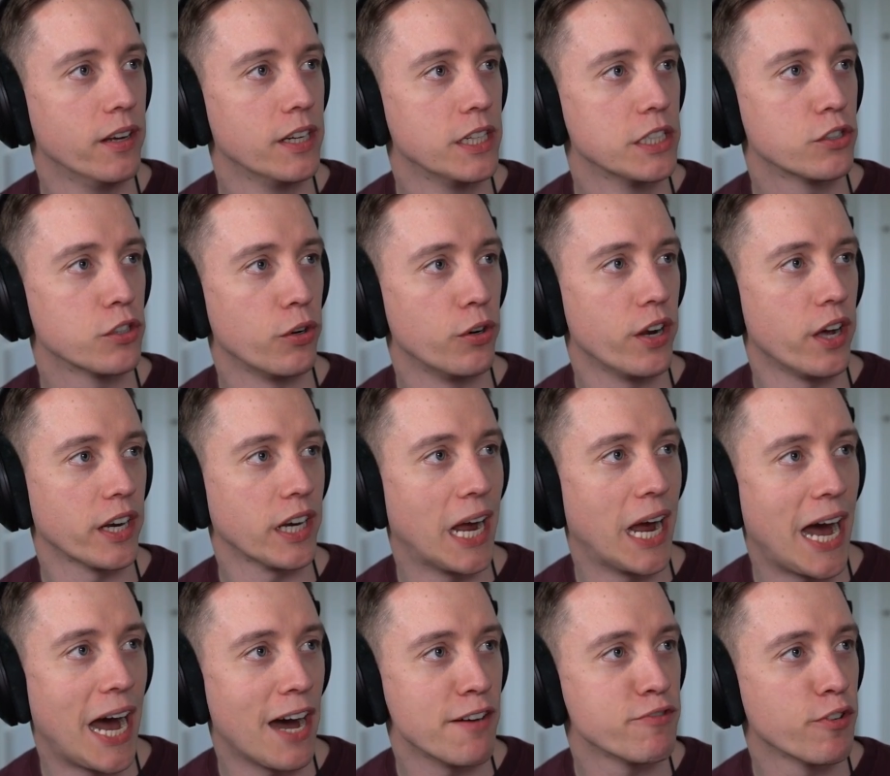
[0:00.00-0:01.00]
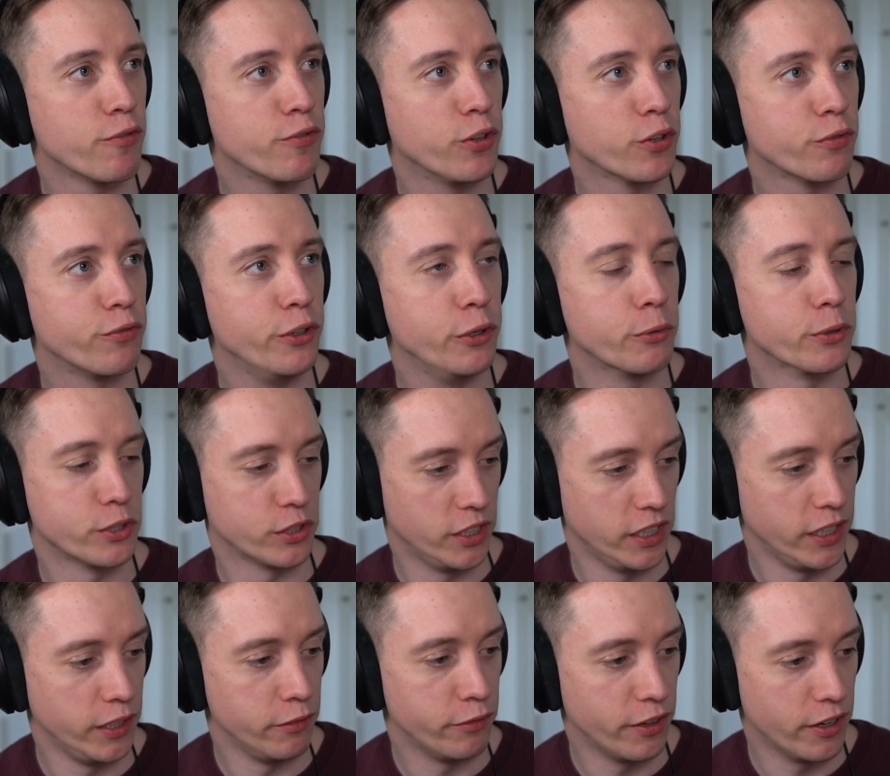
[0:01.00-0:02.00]
So not half of your viewers
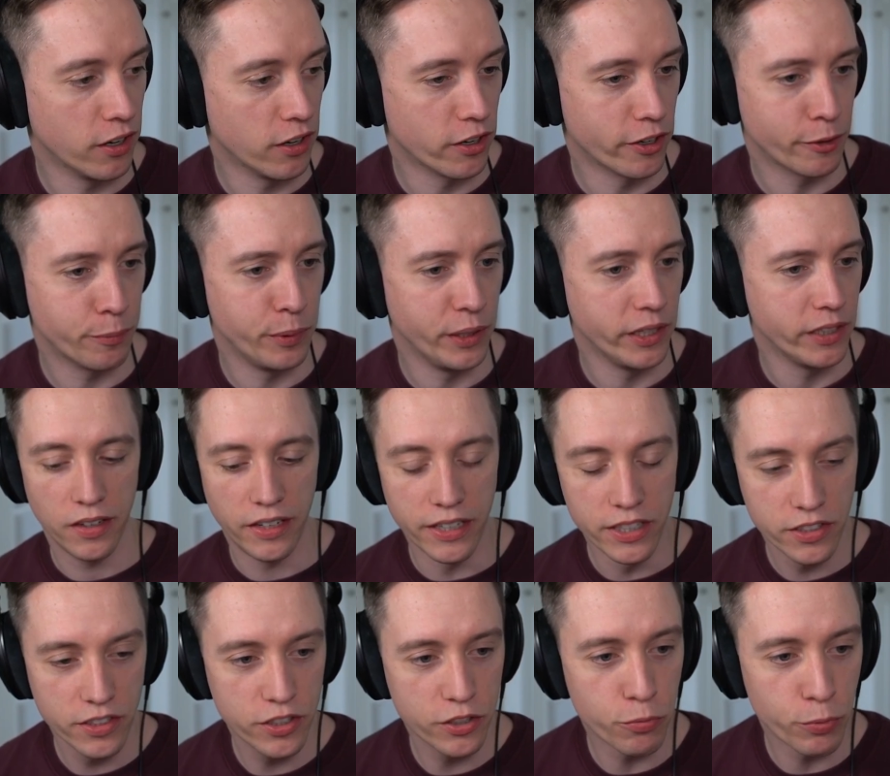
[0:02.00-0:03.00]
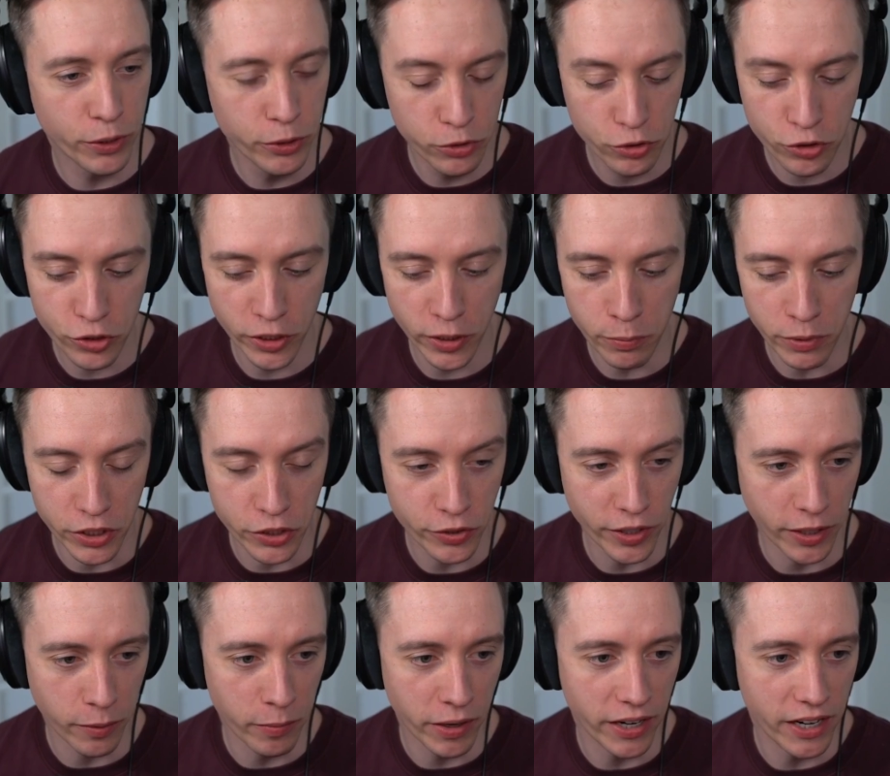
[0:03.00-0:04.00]
leave in a heartbeat. Here's the real streamer
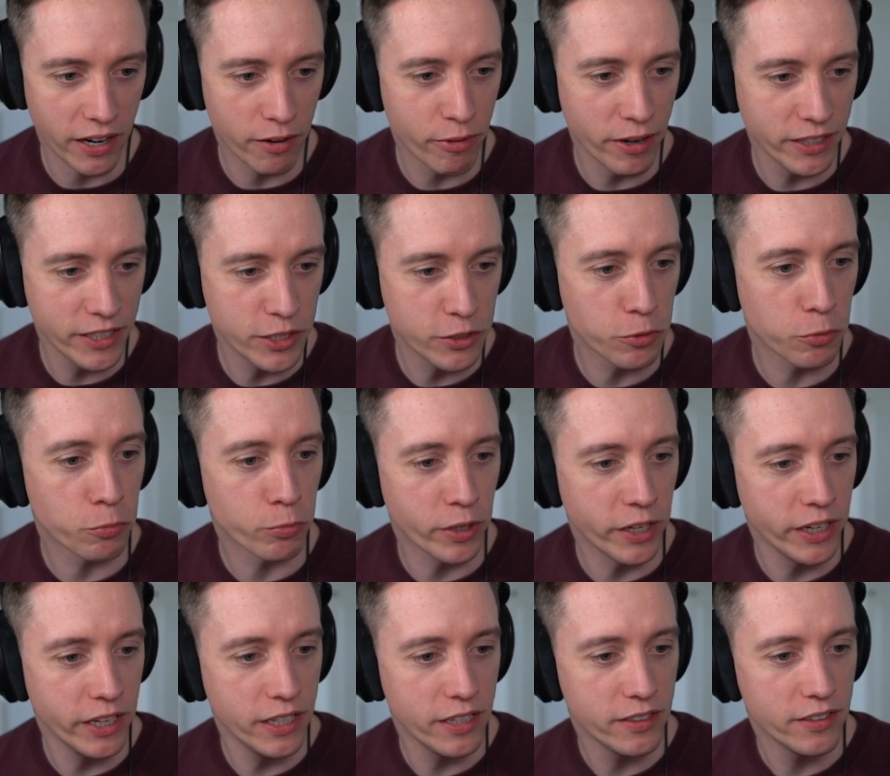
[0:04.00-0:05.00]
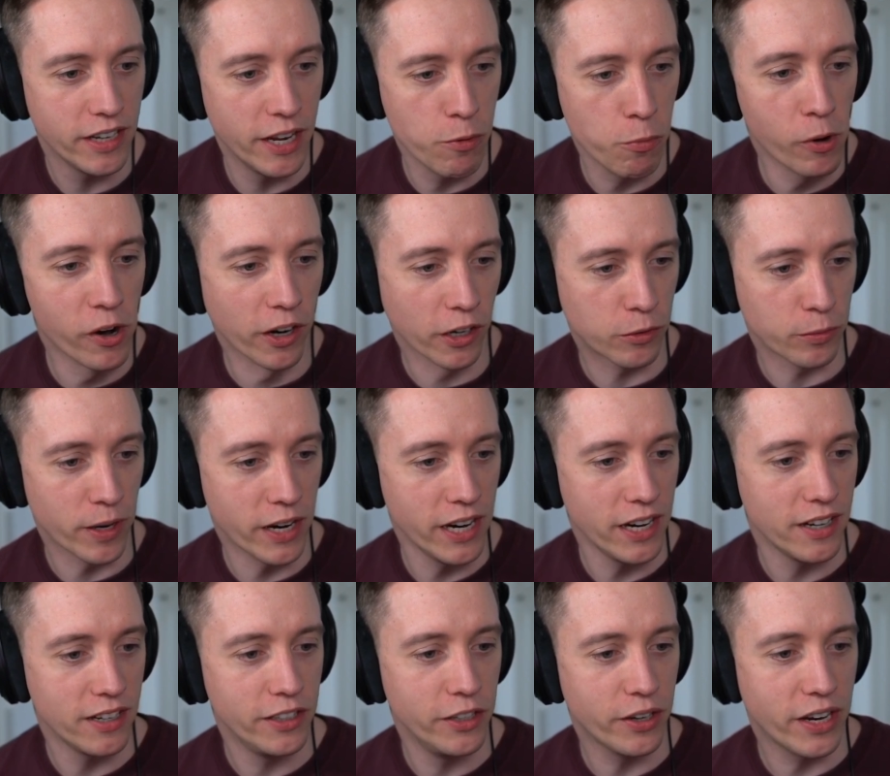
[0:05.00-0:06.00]
trick, man. I read this on Reddit. It worked, right?
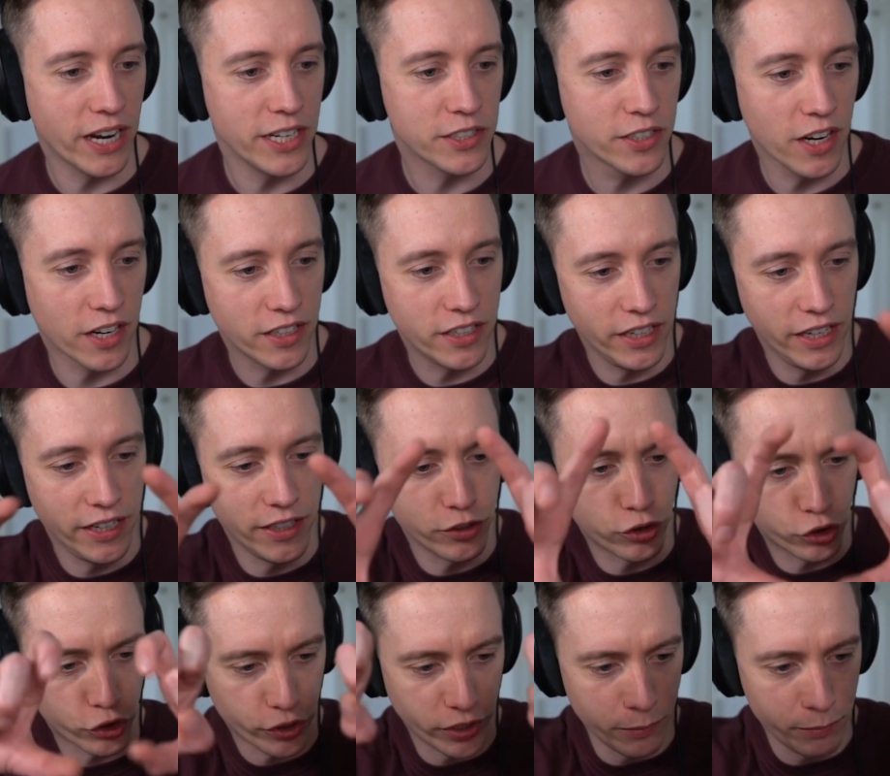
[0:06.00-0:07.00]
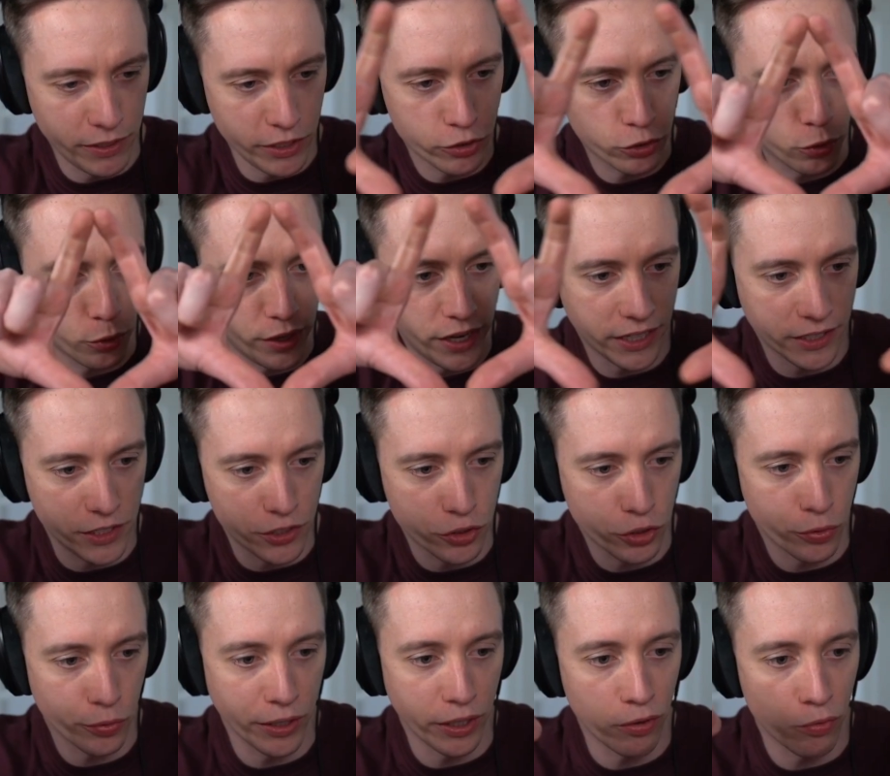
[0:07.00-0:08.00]
You guys got the stream disconnected
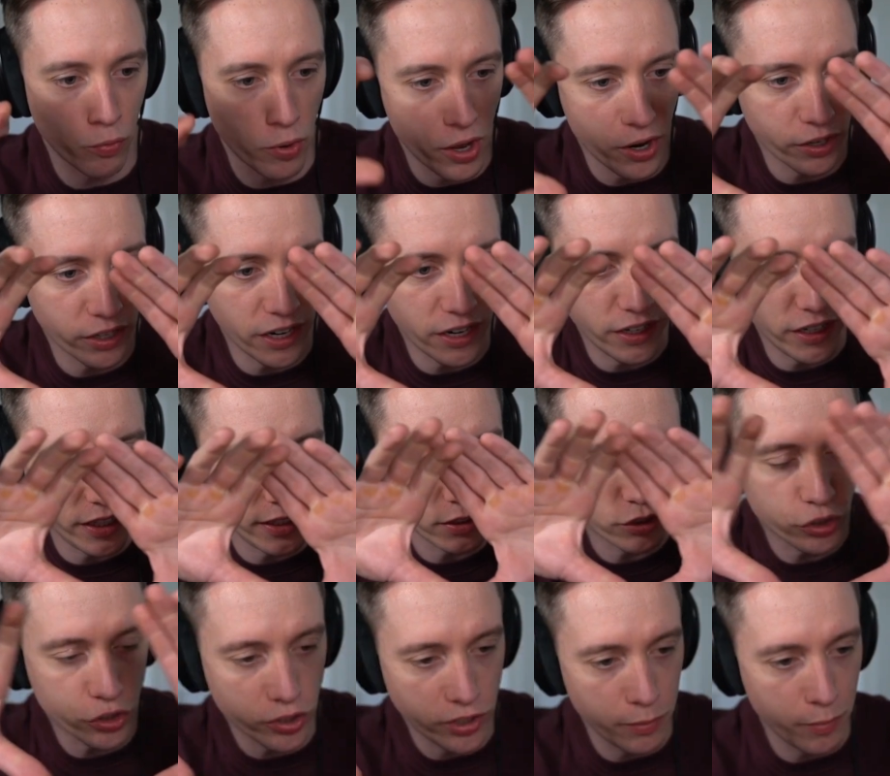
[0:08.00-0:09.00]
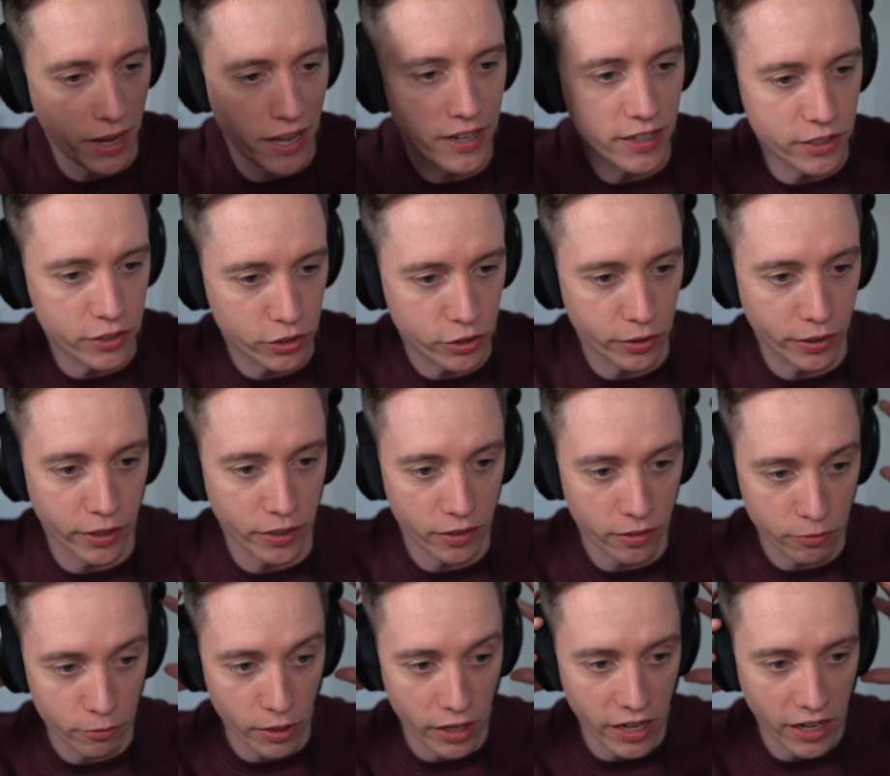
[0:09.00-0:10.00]
screen rather than the stream ended screen,
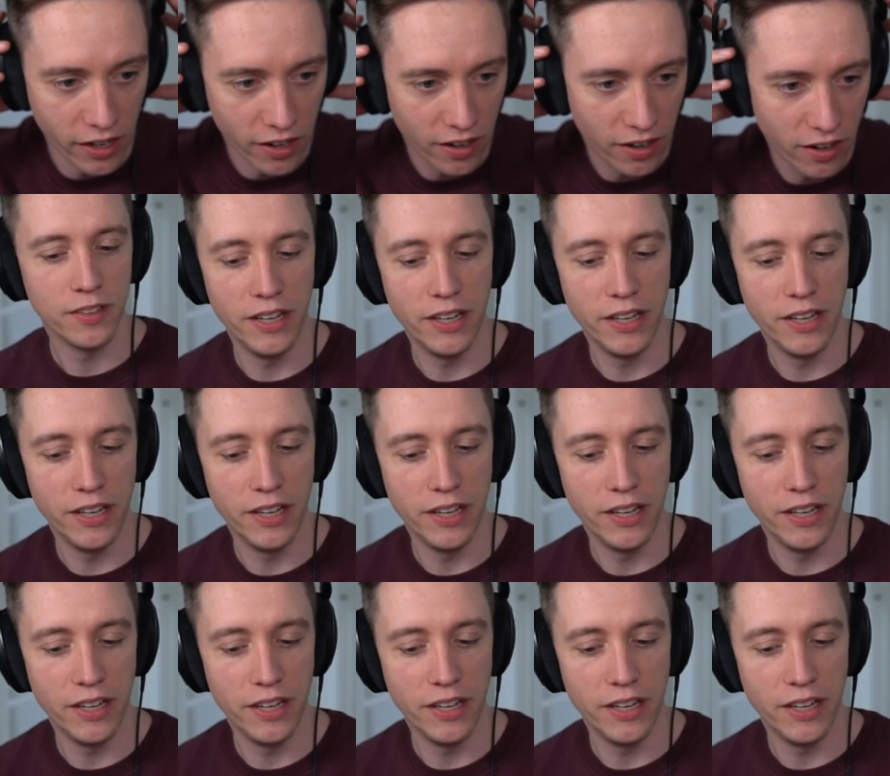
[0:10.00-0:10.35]
right?